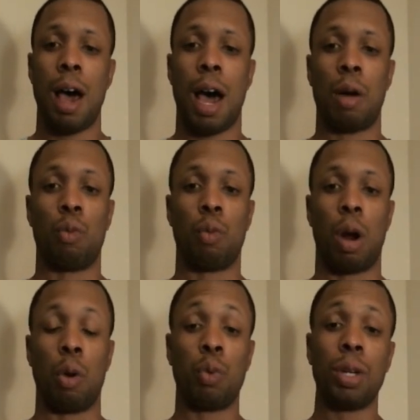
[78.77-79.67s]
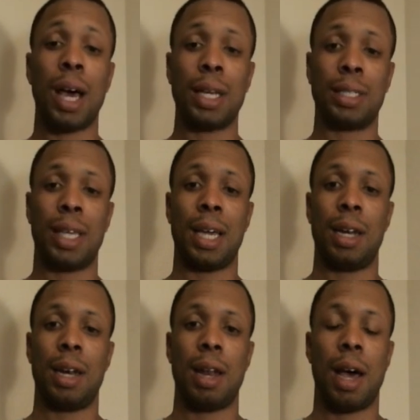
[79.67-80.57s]
I, I realized
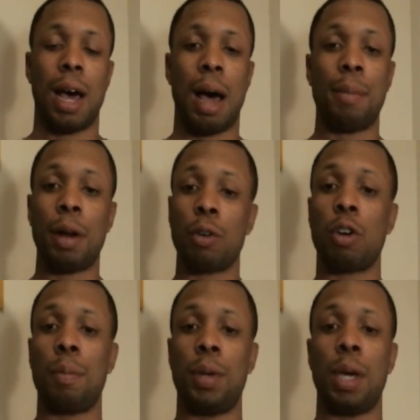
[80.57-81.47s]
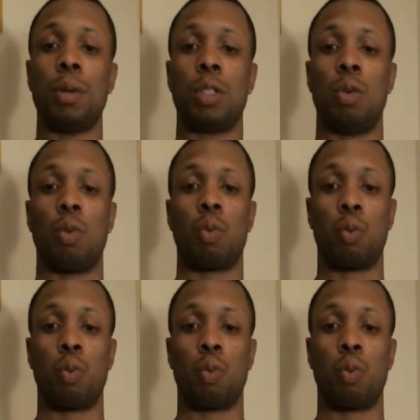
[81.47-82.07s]
that I'm never going to be able to